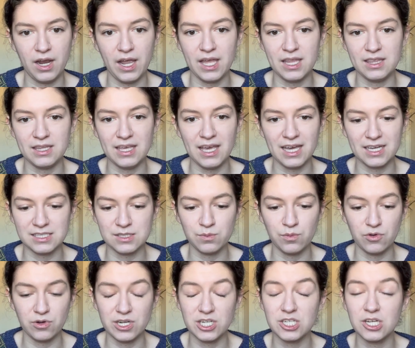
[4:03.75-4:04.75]
and the
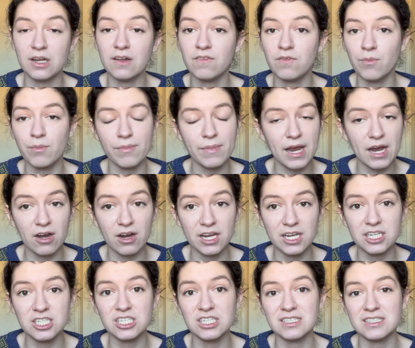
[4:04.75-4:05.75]
exploration of
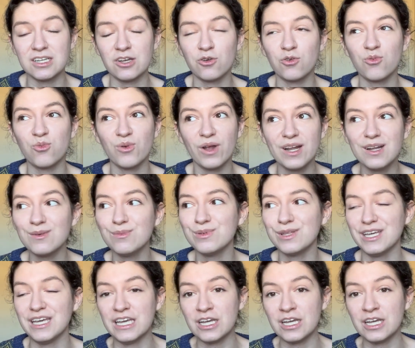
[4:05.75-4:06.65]
marriage is incredibly,